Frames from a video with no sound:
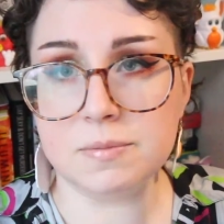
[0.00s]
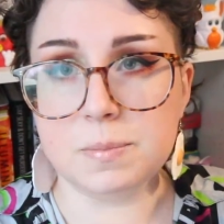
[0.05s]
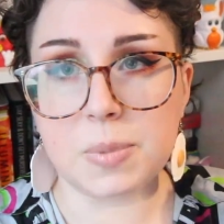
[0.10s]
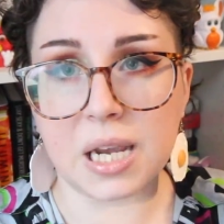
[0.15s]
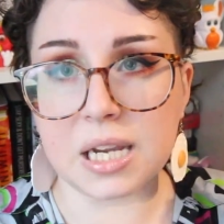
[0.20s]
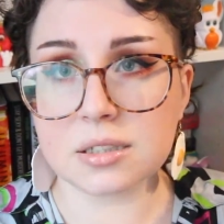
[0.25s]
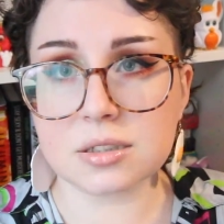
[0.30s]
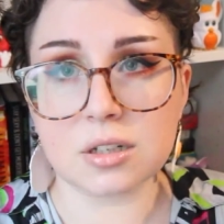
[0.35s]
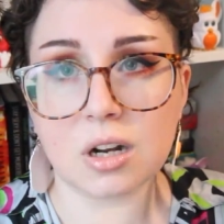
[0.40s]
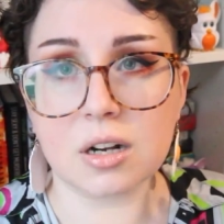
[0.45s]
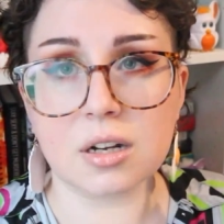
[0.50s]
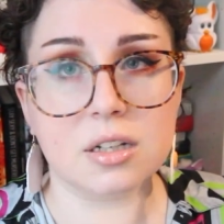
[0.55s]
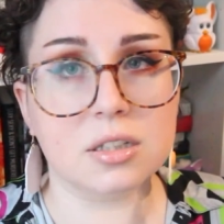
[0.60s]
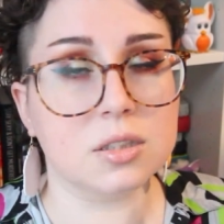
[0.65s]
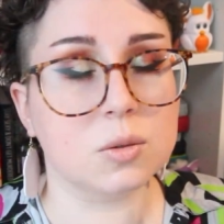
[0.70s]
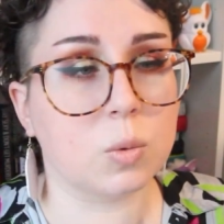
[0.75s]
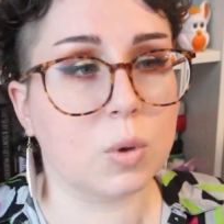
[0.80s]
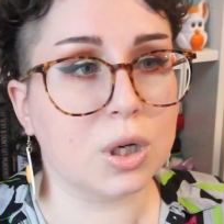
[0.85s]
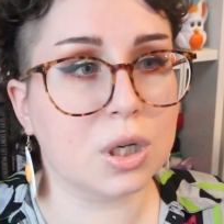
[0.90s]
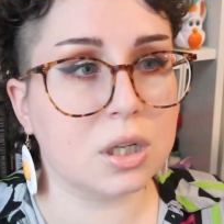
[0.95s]
based on
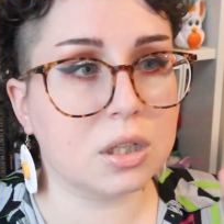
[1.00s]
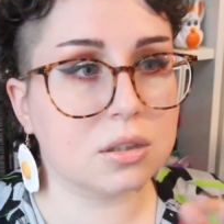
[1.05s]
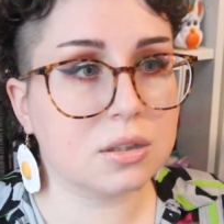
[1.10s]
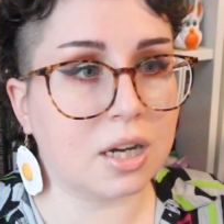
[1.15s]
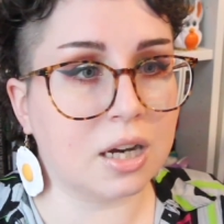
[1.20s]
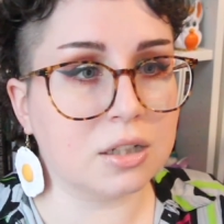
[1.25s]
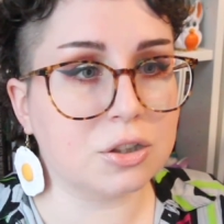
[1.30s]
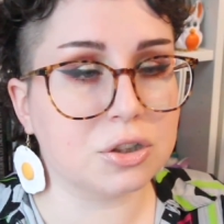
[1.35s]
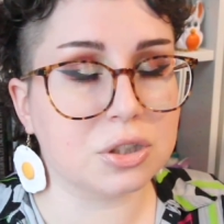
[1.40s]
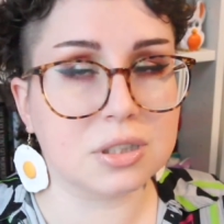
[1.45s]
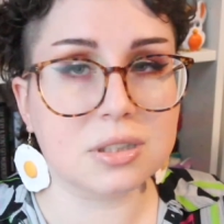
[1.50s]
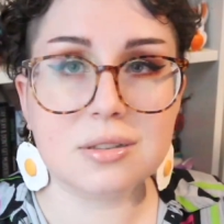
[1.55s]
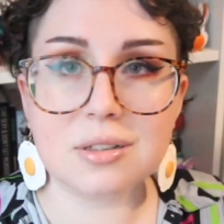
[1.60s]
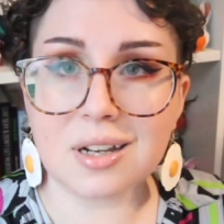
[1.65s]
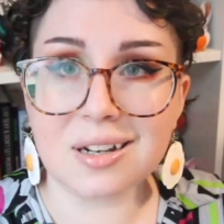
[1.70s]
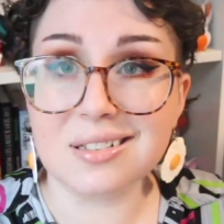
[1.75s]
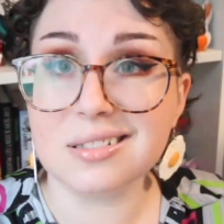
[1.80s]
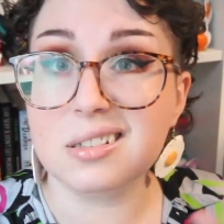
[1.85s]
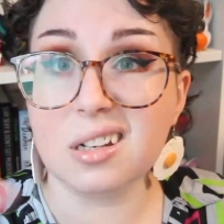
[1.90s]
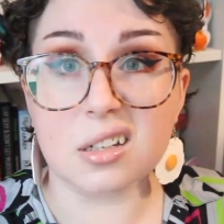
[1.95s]
his work that just
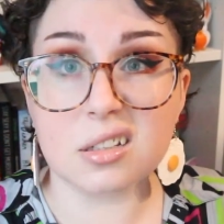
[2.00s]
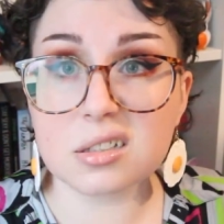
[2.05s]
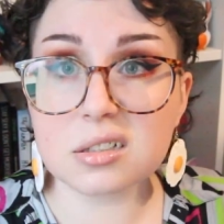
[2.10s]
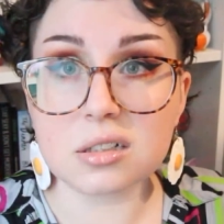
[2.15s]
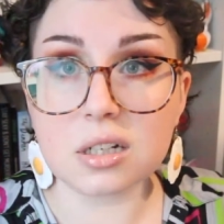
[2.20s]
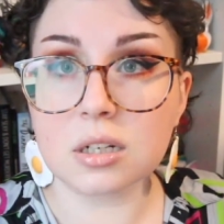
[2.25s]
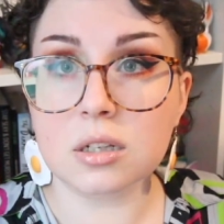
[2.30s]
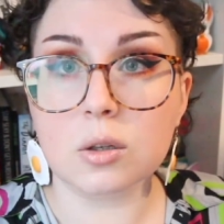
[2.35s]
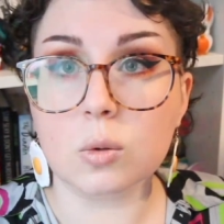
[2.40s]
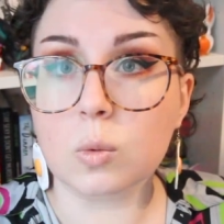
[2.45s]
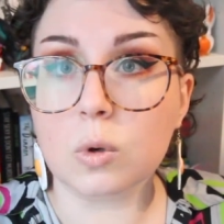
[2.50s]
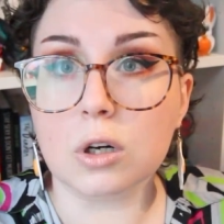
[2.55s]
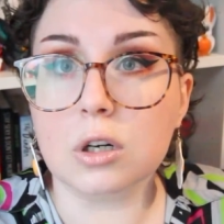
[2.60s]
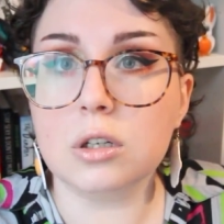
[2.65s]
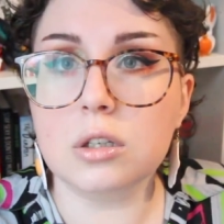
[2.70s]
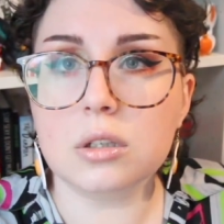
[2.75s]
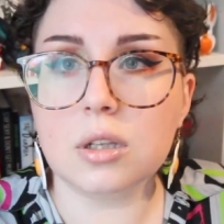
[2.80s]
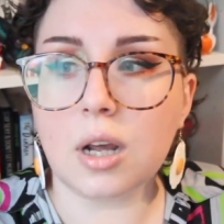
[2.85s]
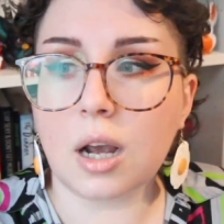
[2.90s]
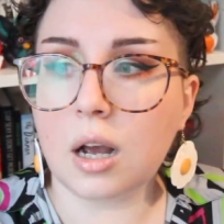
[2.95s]
exist in the
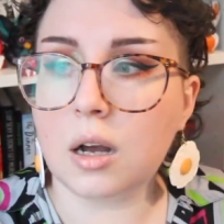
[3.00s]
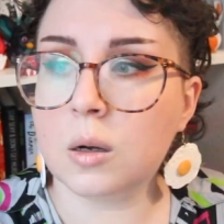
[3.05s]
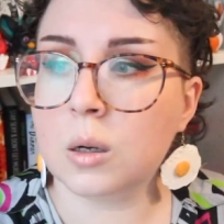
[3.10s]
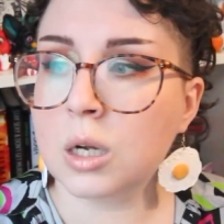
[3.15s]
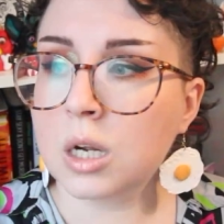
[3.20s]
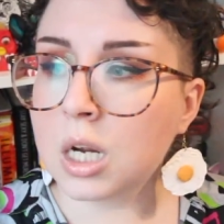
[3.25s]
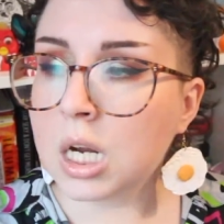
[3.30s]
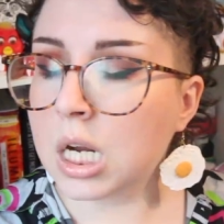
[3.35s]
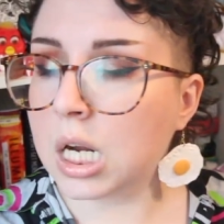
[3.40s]
world now,